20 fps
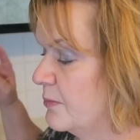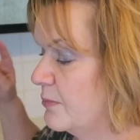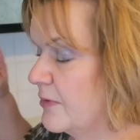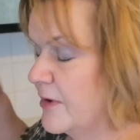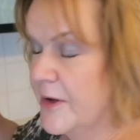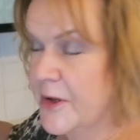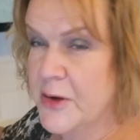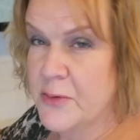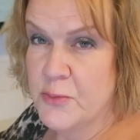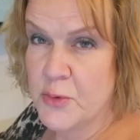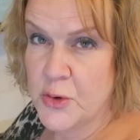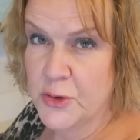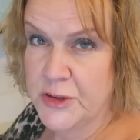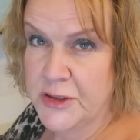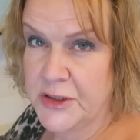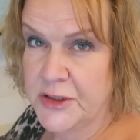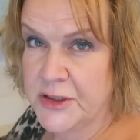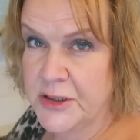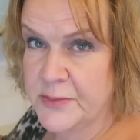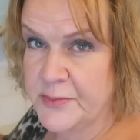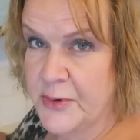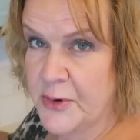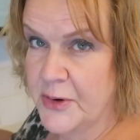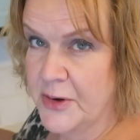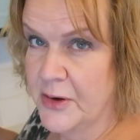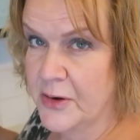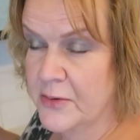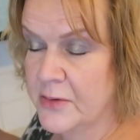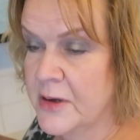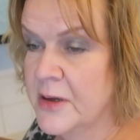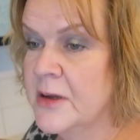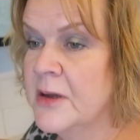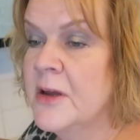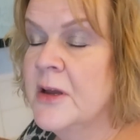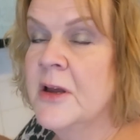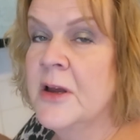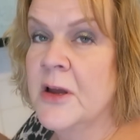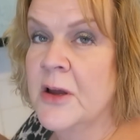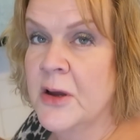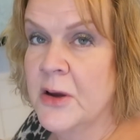Bring your water to the boil
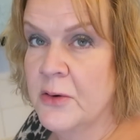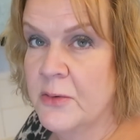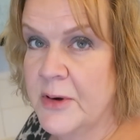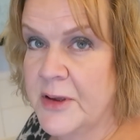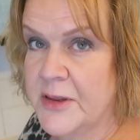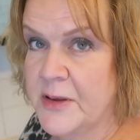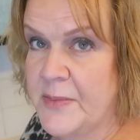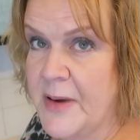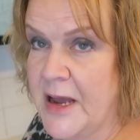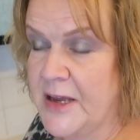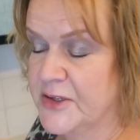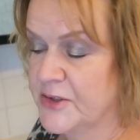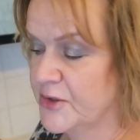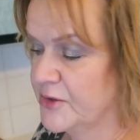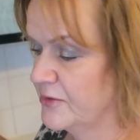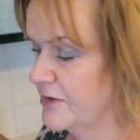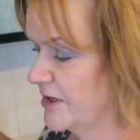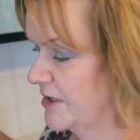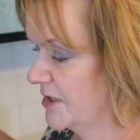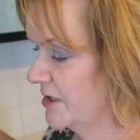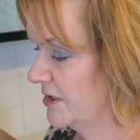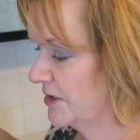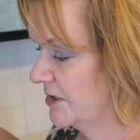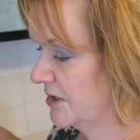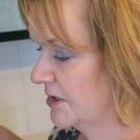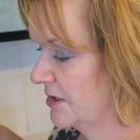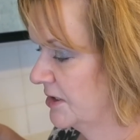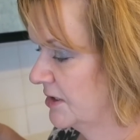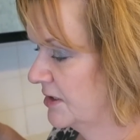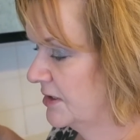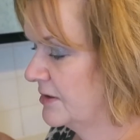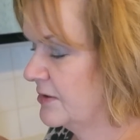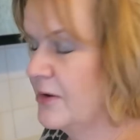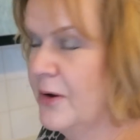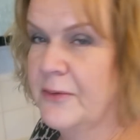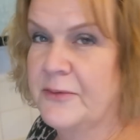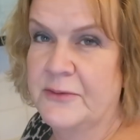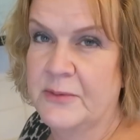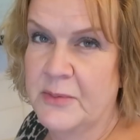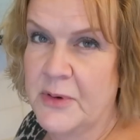with your pasta in it,
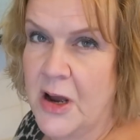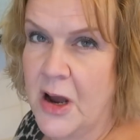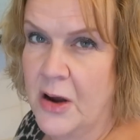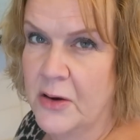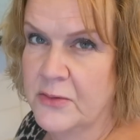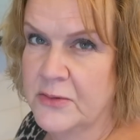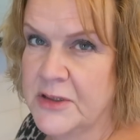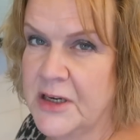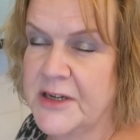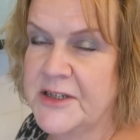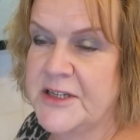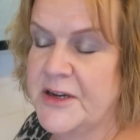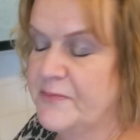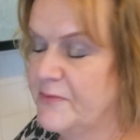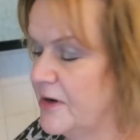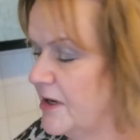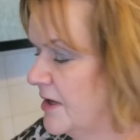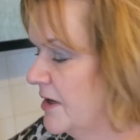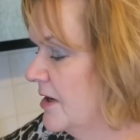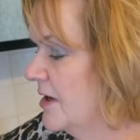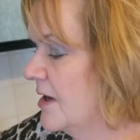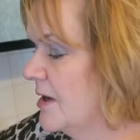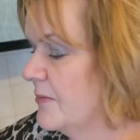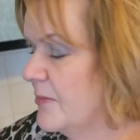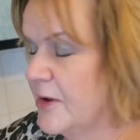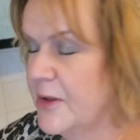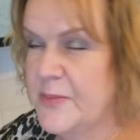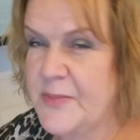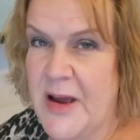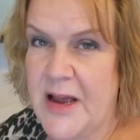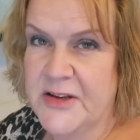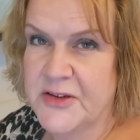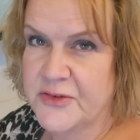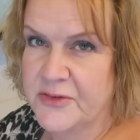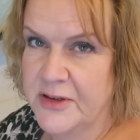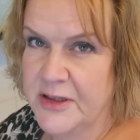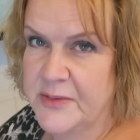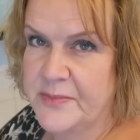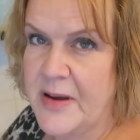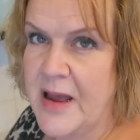not from cold. I generally put the
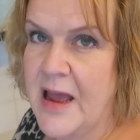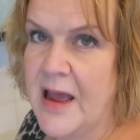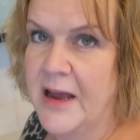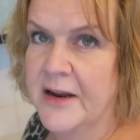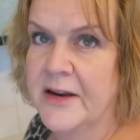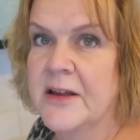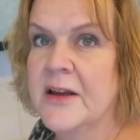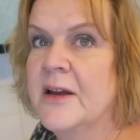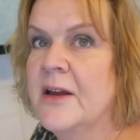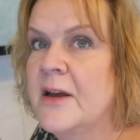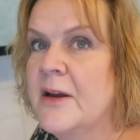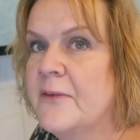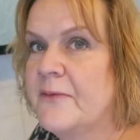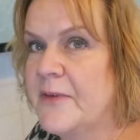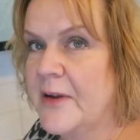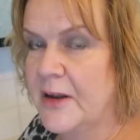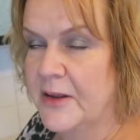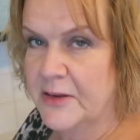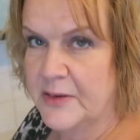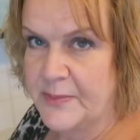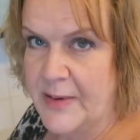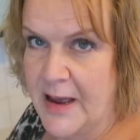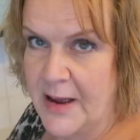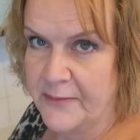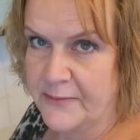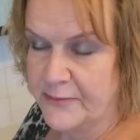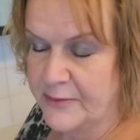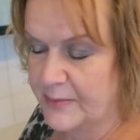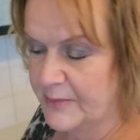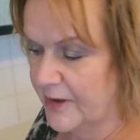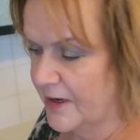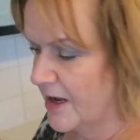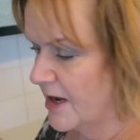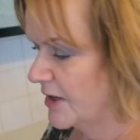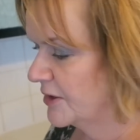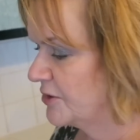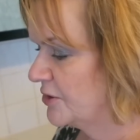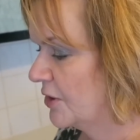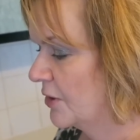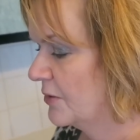pasta in the pan, fill up the pan from the
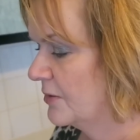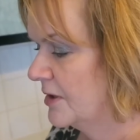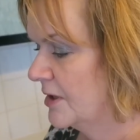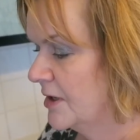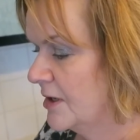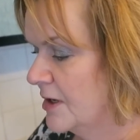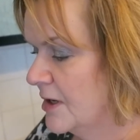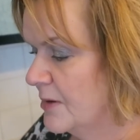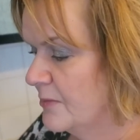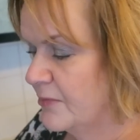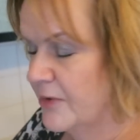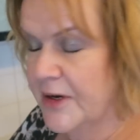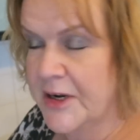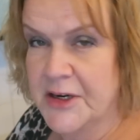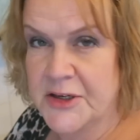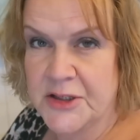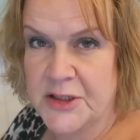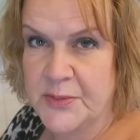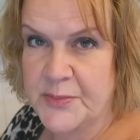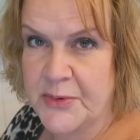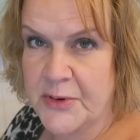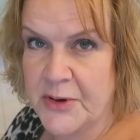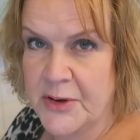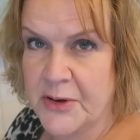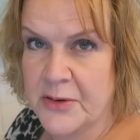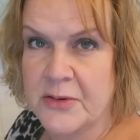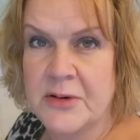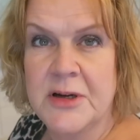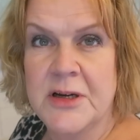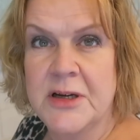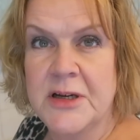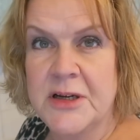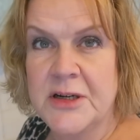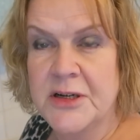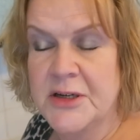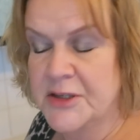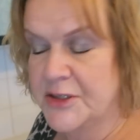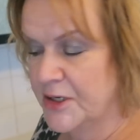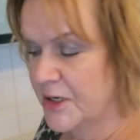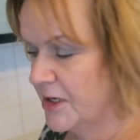kettle, bring it to the boil,
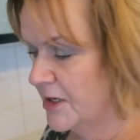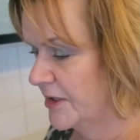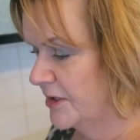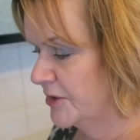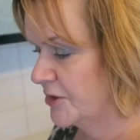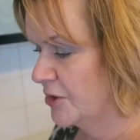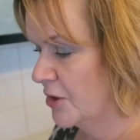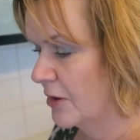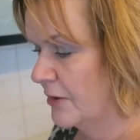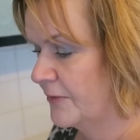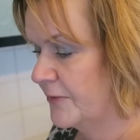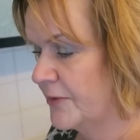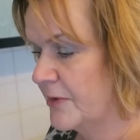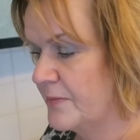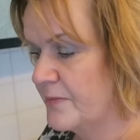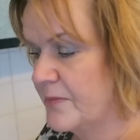turn it off